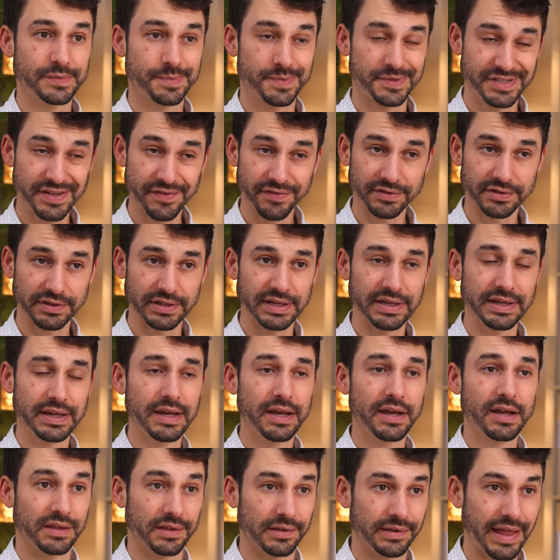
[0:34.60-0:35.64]
specifically
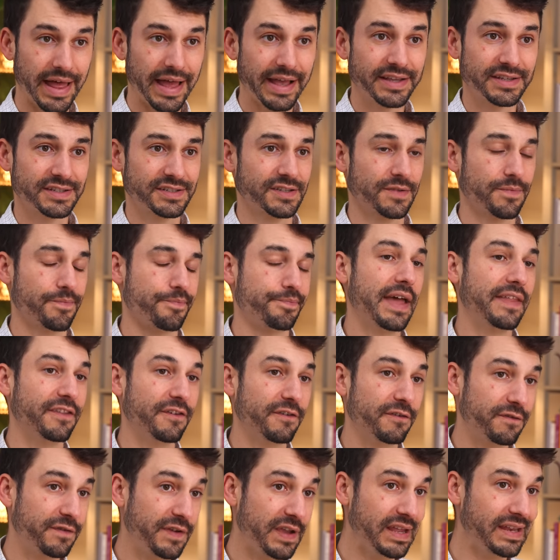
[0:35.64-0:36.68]
the legs and the
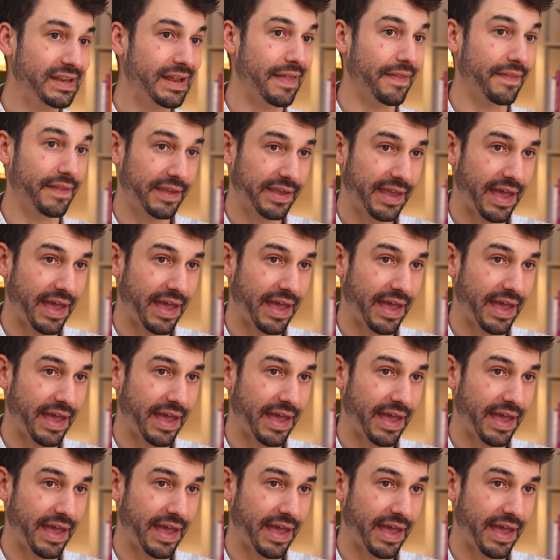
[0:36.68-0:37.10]
feet and the